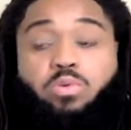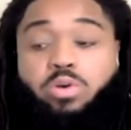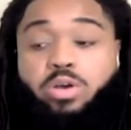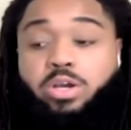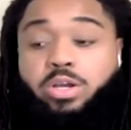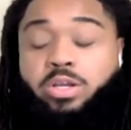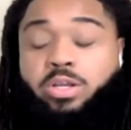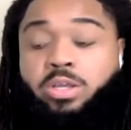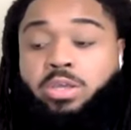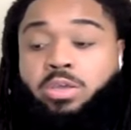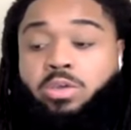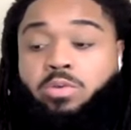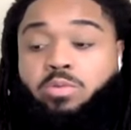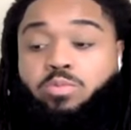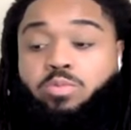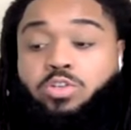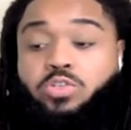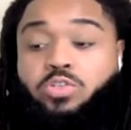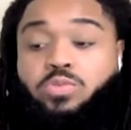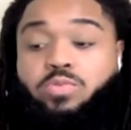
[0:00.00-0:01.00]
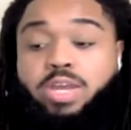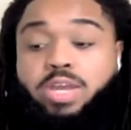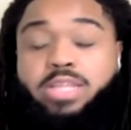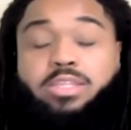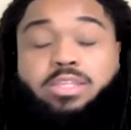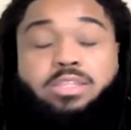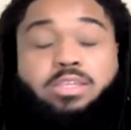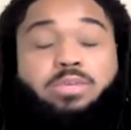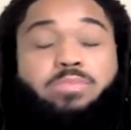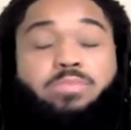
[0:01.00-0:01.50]
or would you
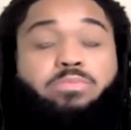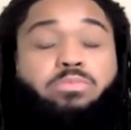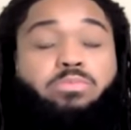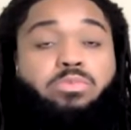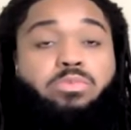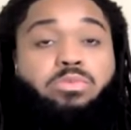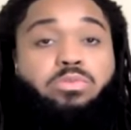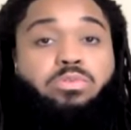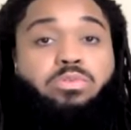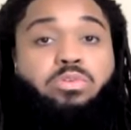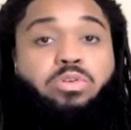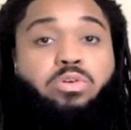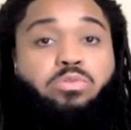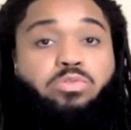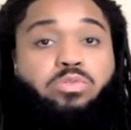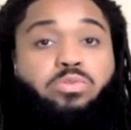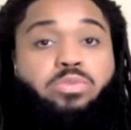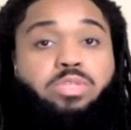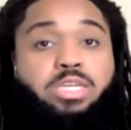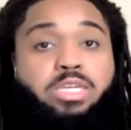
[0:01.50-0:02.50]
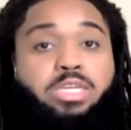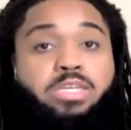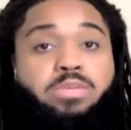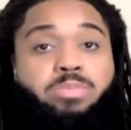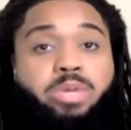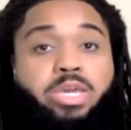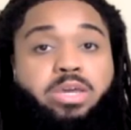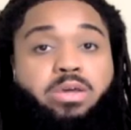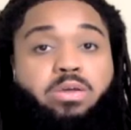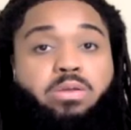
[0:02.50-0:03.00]
rather them you know do the
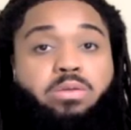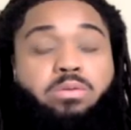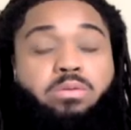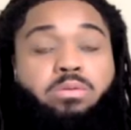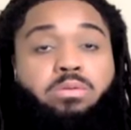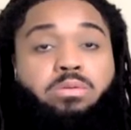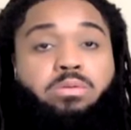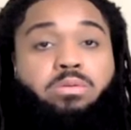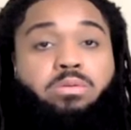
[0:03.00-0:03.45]
email